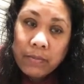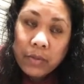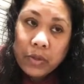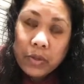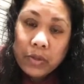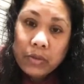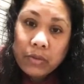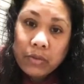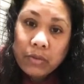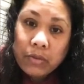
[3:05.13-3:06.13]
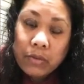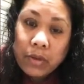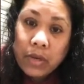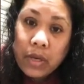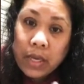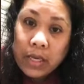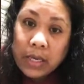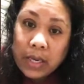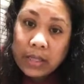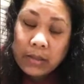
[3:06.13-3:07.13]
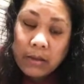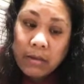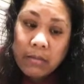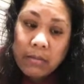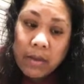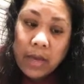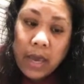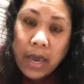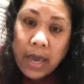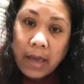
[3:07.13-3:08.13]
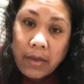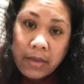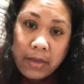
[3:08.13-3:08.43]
just to get some health